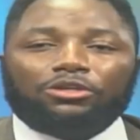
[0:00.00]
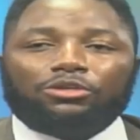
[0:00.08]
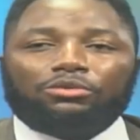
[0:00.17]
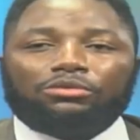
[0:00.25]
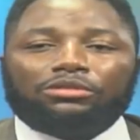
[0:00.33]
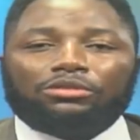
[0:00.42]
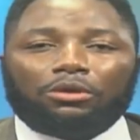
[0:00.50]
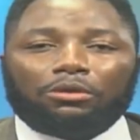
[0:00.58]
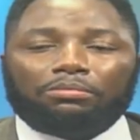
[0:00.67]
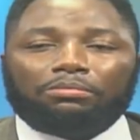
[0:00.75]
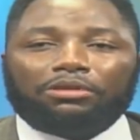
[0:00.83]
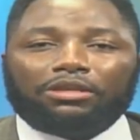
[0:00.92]
to
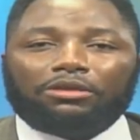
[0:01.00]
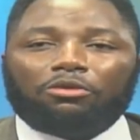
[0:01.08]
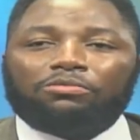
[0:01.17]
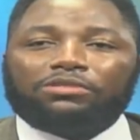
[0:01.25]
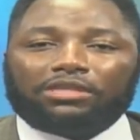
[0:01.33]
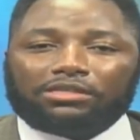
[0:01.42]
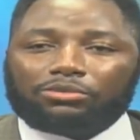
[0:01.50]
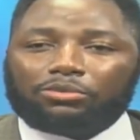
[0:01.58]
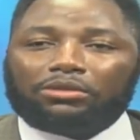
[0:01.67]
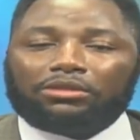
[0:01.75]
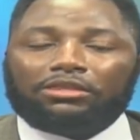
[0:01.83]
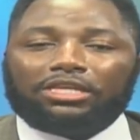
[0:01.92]
stop being obsessed
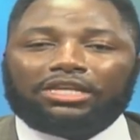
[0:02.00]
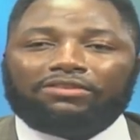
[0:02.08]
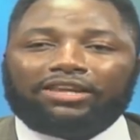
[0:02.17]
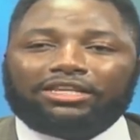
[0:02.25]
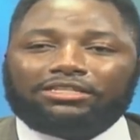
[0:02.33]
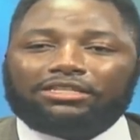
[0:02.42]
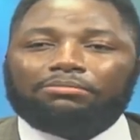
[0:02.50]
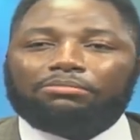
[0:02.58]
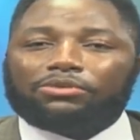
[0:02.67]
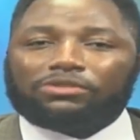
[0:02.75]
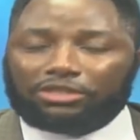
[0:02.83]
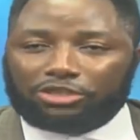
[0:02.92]
with creating
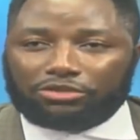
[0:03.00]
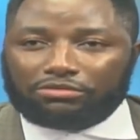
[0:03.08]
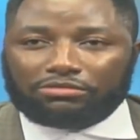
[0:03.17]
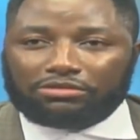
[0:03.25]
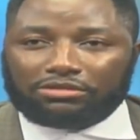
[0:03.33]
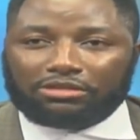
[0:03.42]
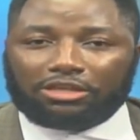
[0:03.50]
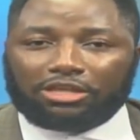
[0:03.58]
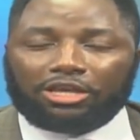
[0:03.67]
positions.